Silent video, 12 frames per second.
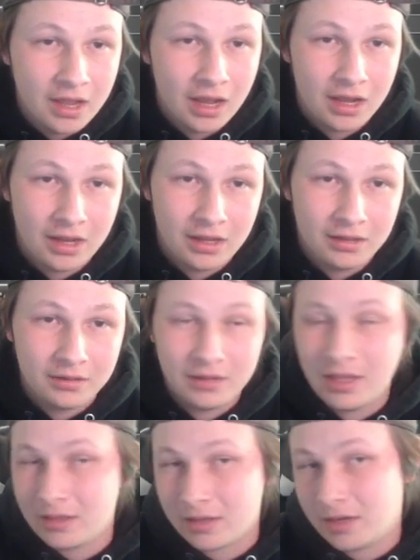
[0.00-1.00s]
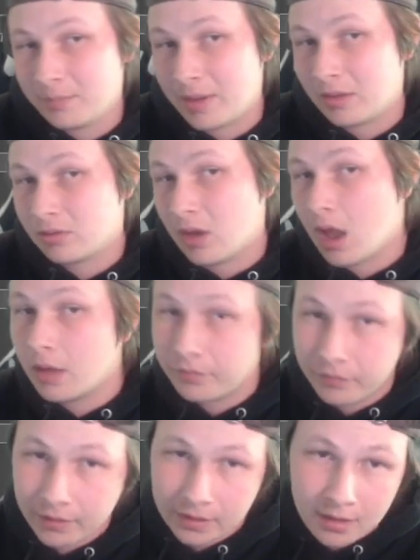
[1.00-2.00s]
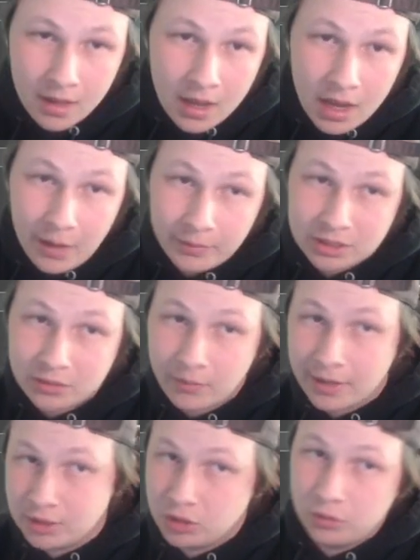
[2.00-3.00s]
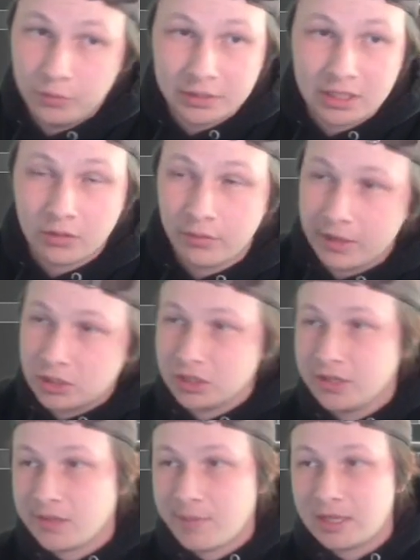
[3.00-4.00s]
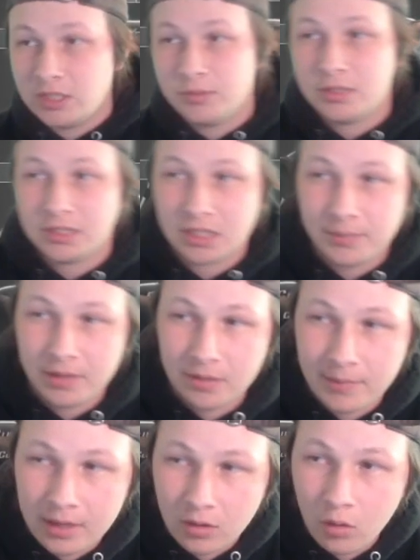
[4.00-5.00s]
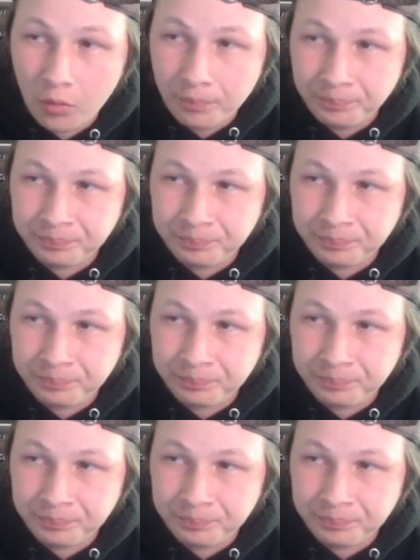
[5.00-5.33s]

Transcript: Uh, hits kind of bounce off of us. Uh, we checked Raichu, we checked Greninja in this matchup, so that's going to be its main goal.